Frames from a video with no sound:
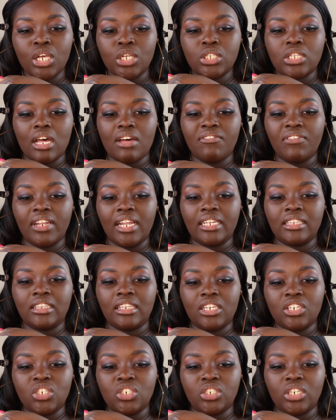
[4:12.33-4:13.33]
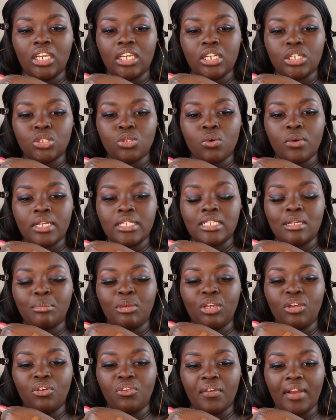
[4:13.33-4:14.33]
So I feel like this shade is going to
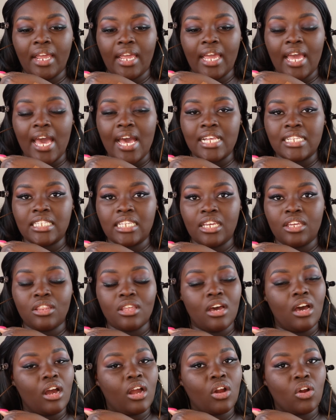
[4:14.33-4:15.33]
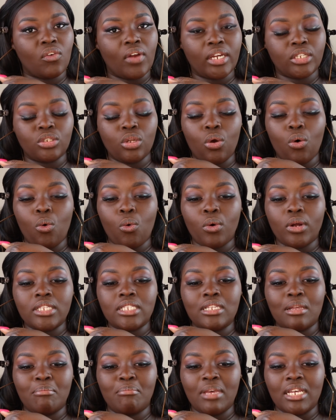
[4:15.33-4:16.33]
be great as either a corrector or
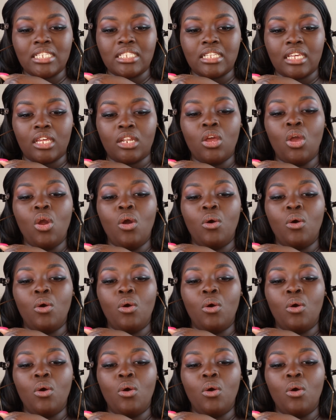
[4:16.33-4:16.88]
to mix in